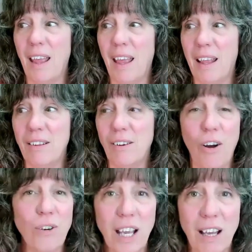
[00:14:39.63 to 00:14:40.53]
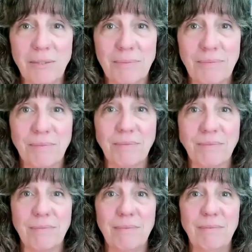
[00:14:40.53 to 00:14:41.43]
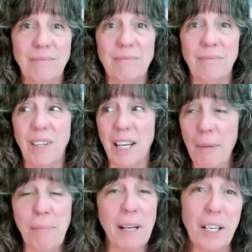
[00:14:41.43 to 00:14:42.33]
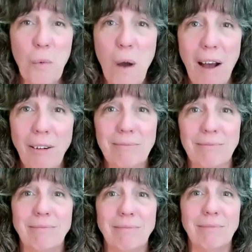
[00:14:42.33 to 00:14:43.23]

and they're all young, and I've been in a while,